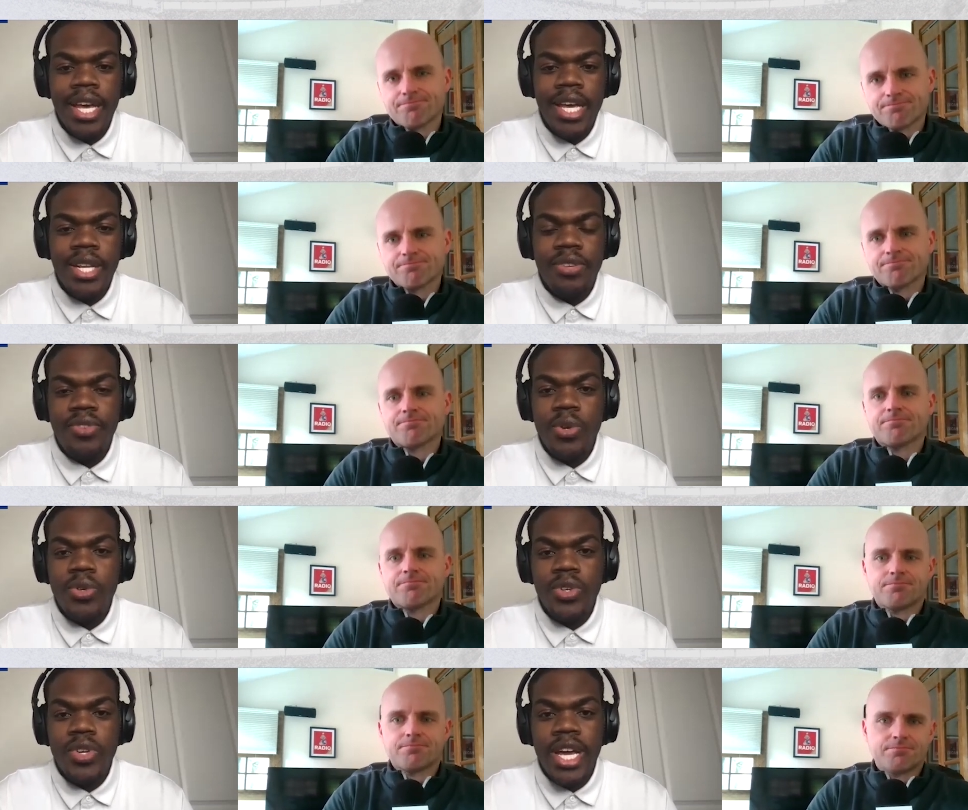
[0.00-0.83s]
Speaker 1: in his
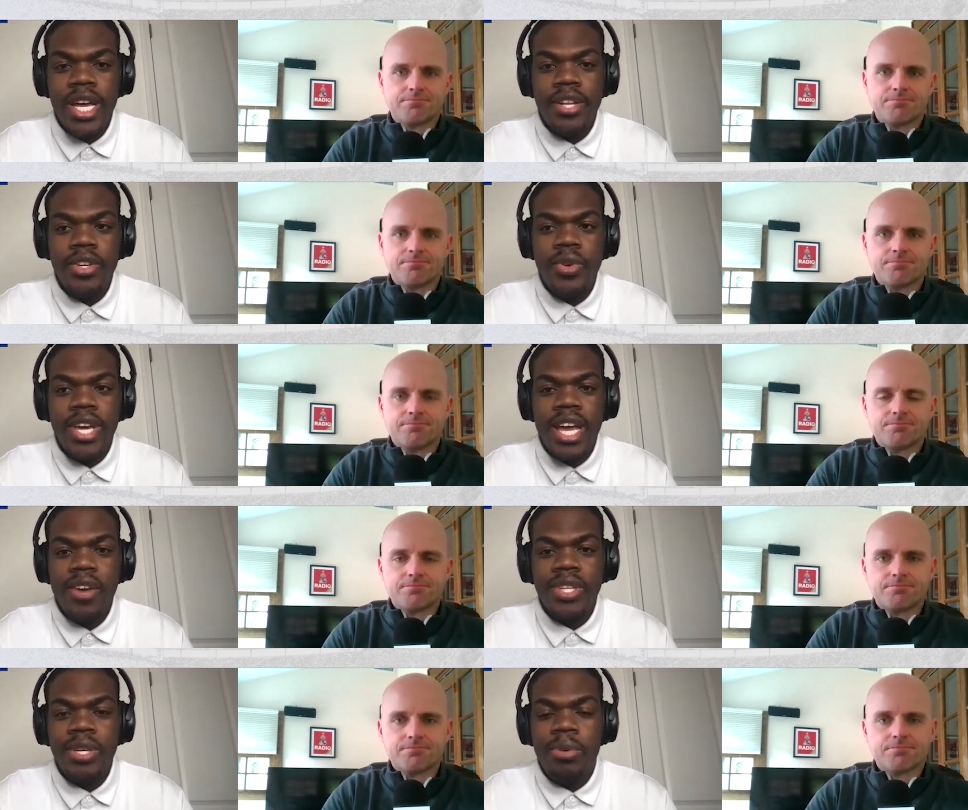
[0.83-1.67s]
future, and you
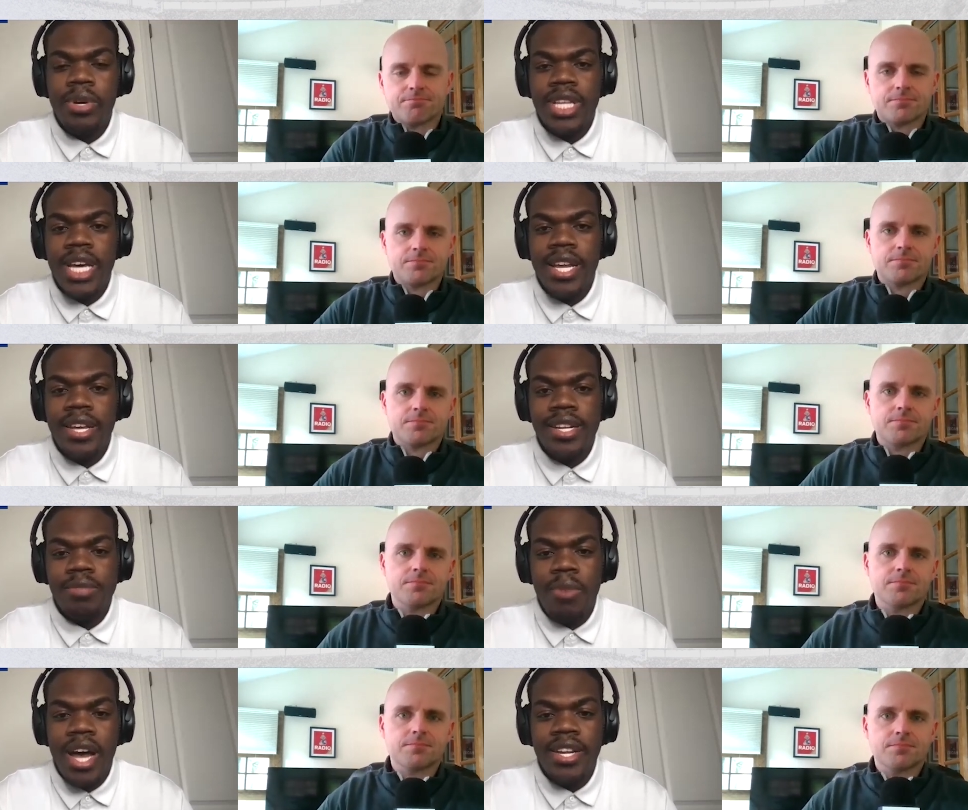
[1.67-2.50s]
can't really put that in
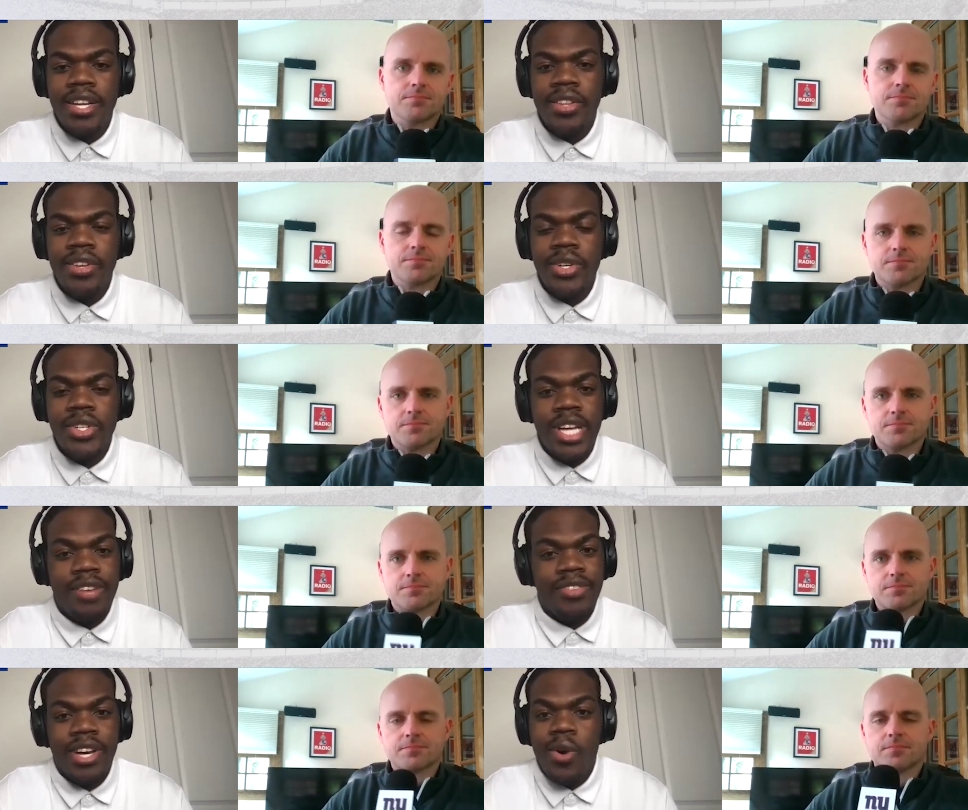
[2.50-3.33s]
his mind either. You
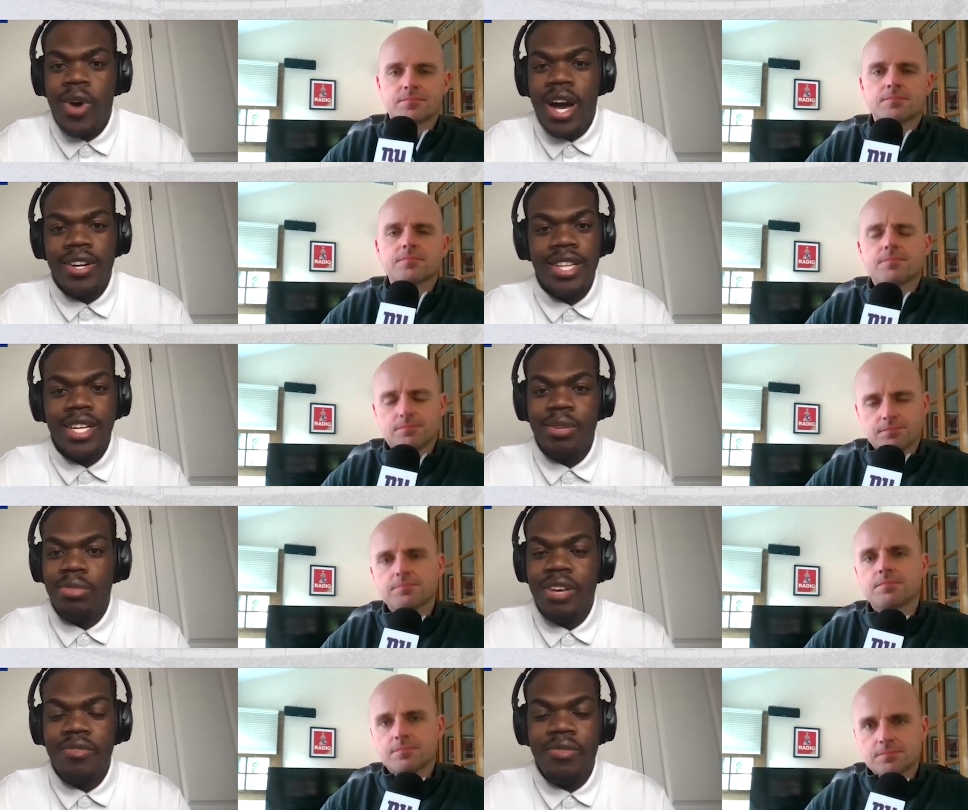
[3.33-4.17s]
just have to go out and let
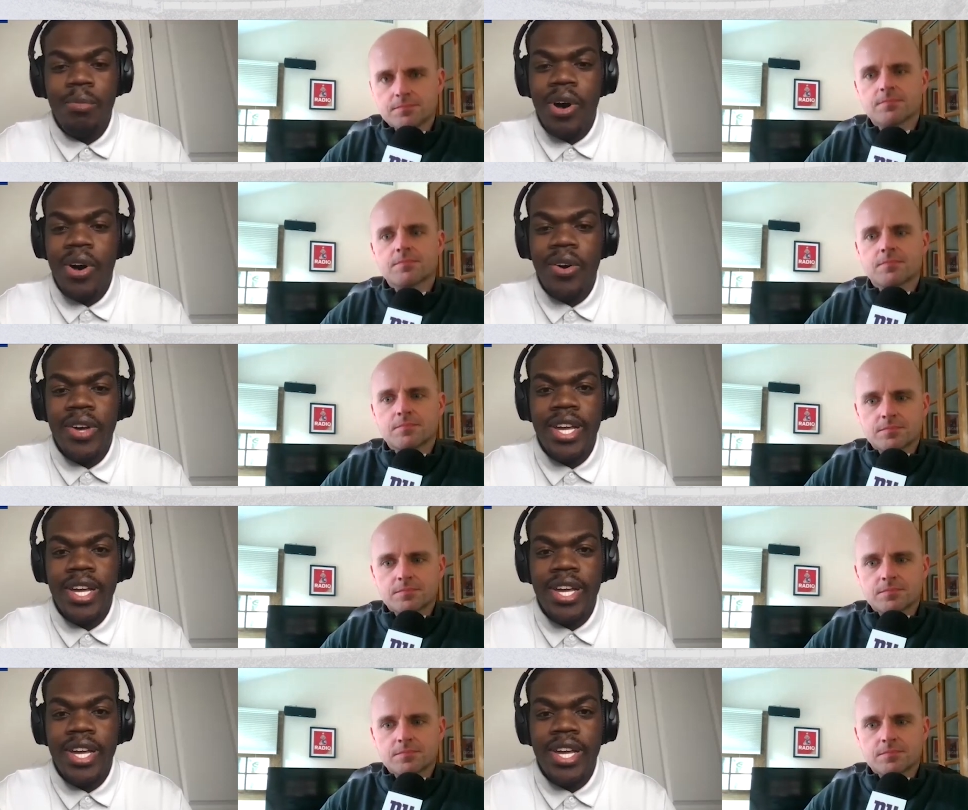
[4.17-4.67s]
him play football.